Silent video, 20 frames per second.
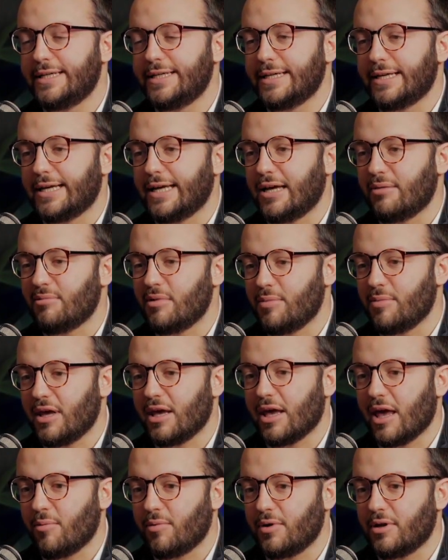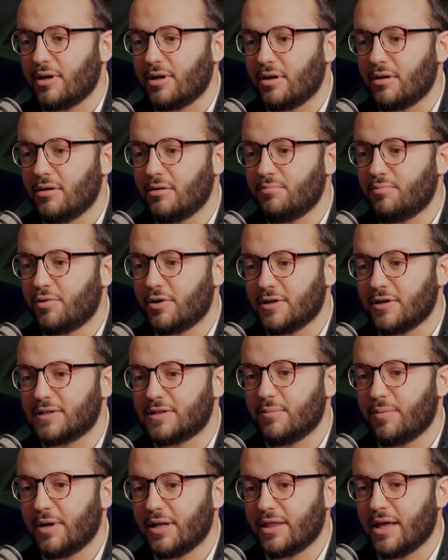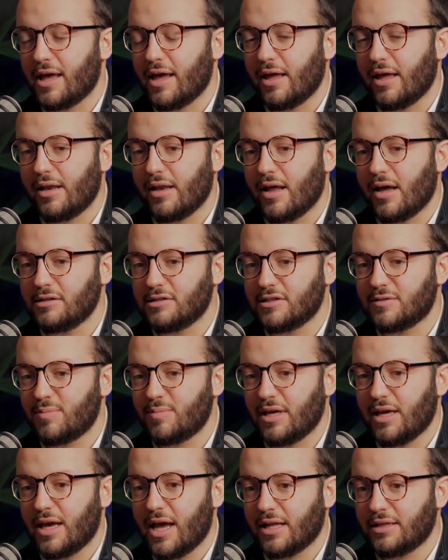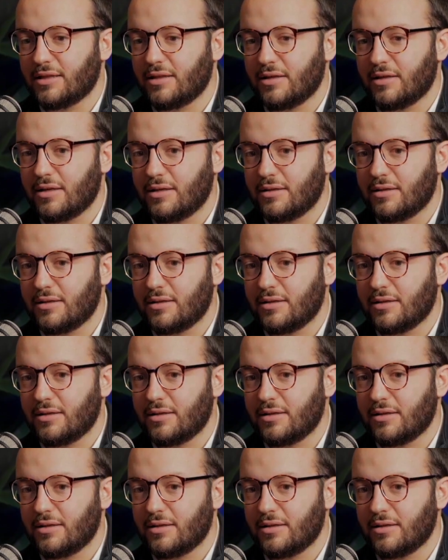And being able to participate that and not just be at the